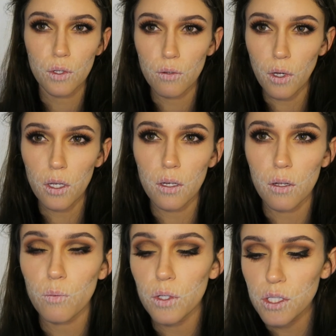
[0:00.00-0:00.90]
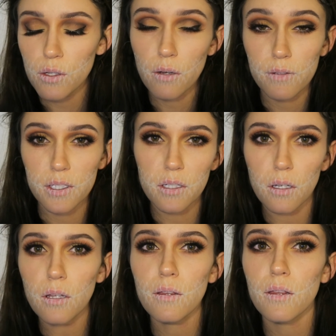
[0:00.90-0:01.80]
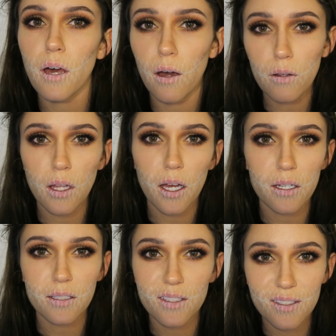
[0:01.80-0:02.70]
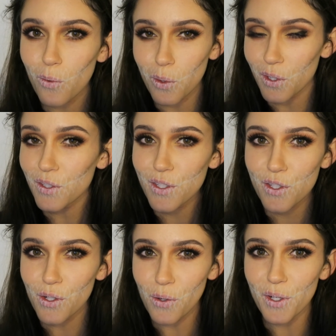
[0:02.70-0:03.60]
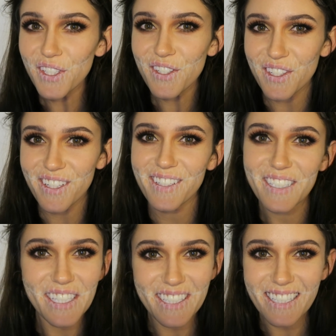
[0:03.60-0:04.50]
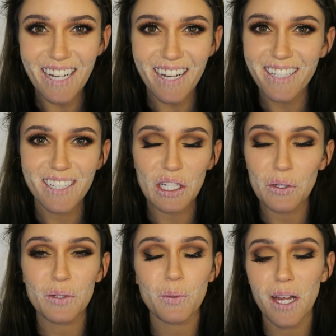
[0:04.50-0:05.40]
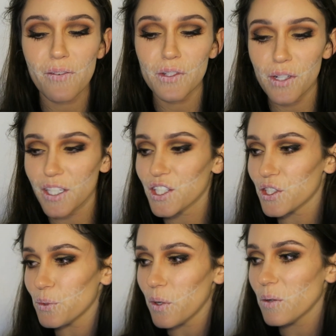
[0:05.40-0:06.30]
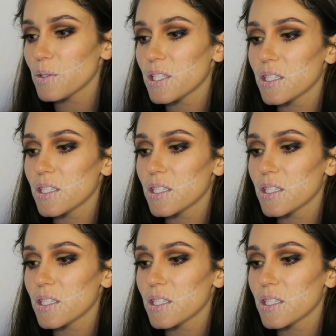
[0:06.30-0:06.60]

Alright, and once you have the teeth outlined, the world is your oyster. You can kind of go in whatever direction you want with